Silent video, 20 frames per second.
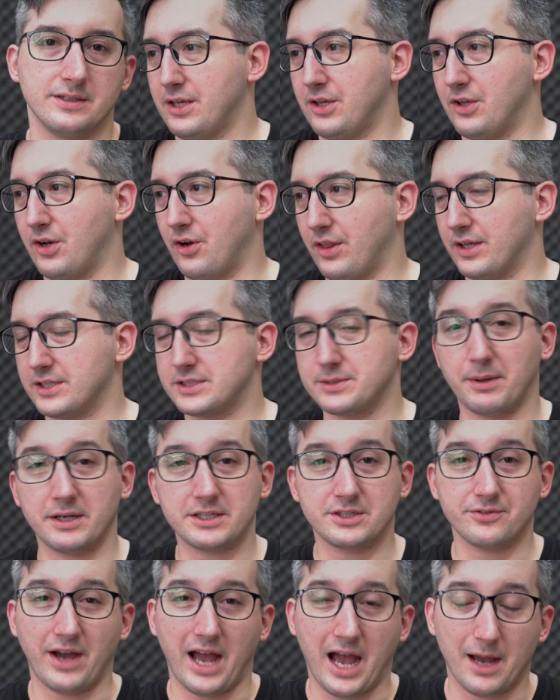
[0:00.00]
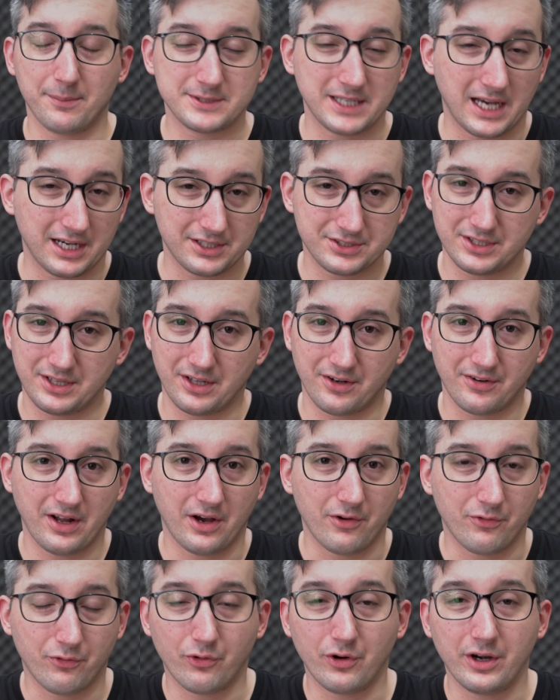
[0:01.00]
There's a bunch of apps actually that are
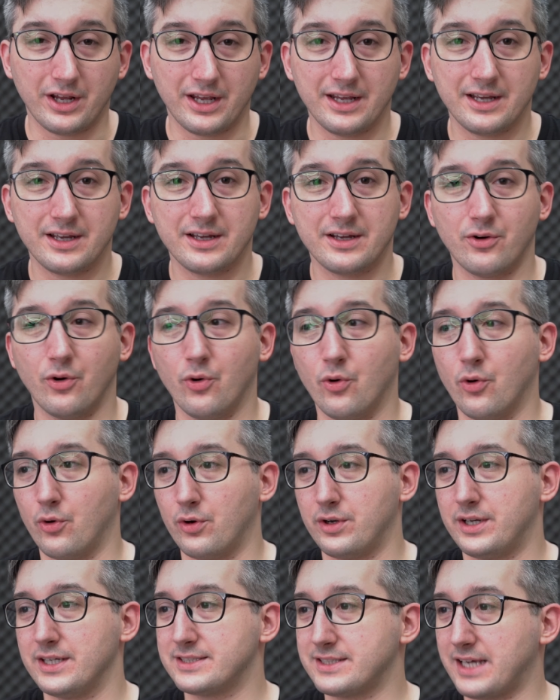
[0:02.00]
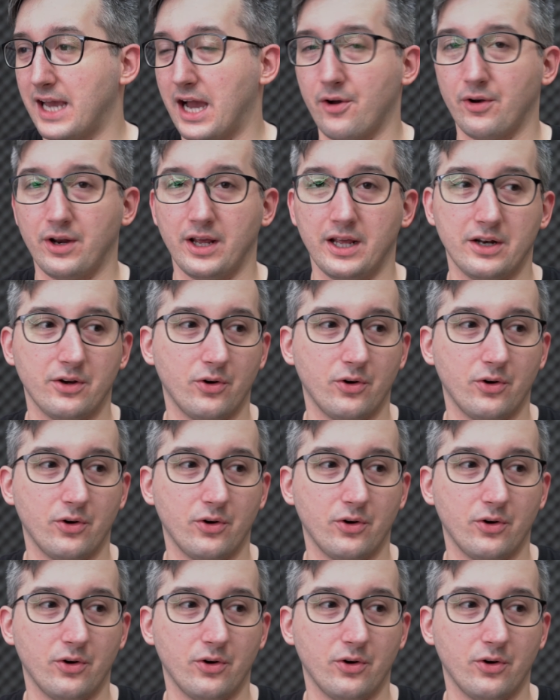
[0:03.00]
now free or discounted,